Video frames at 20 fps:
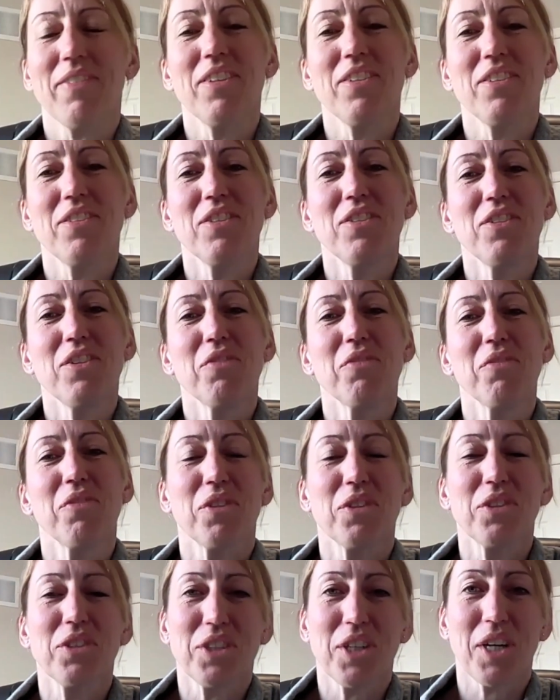if this is your
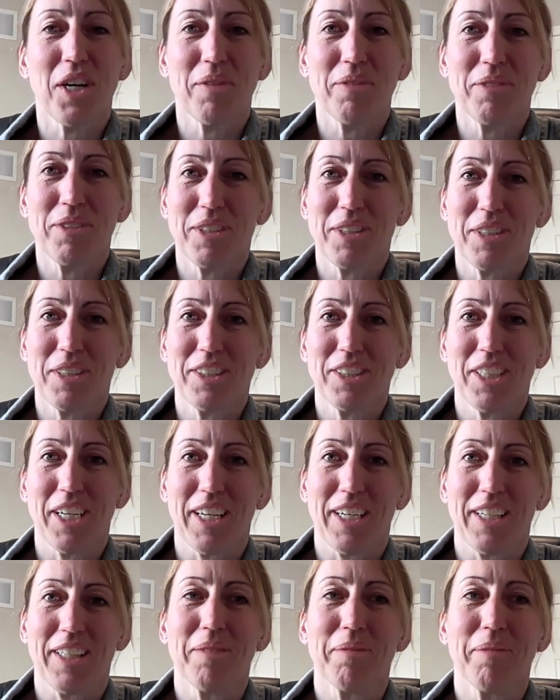first time to the
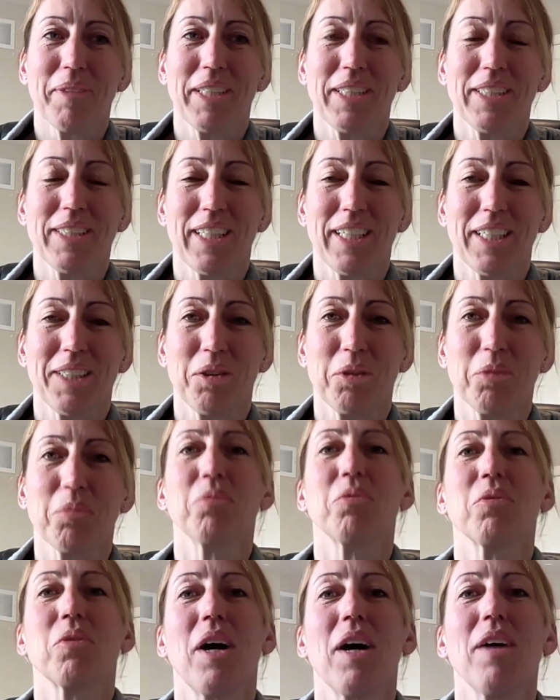channel, please like and
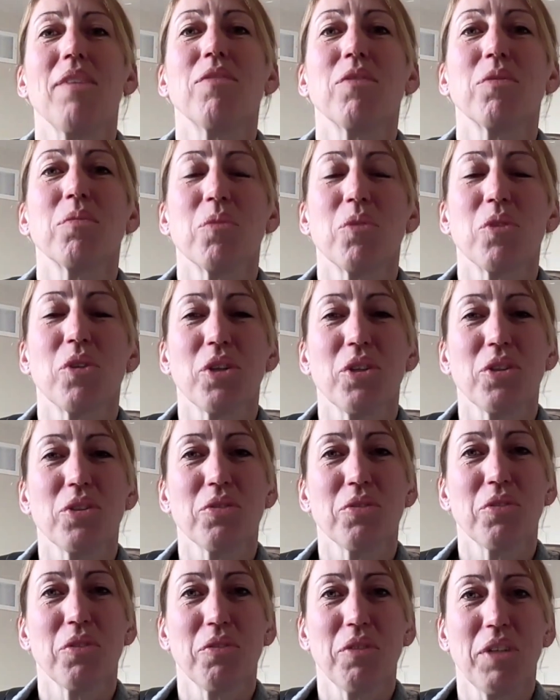subscribe for more
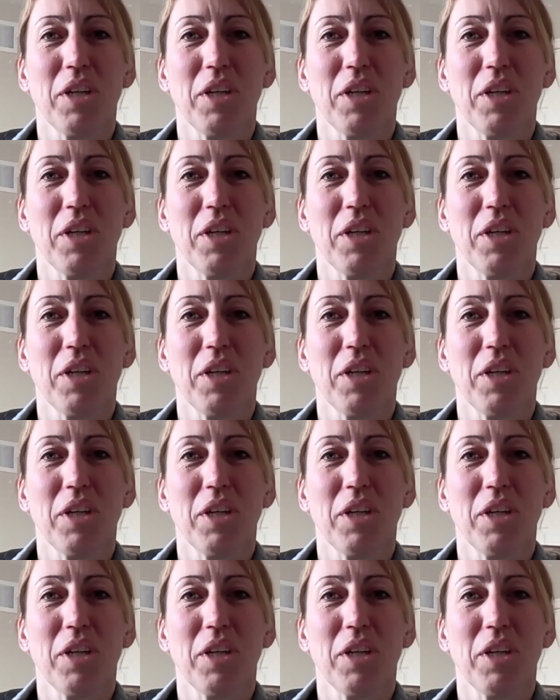useful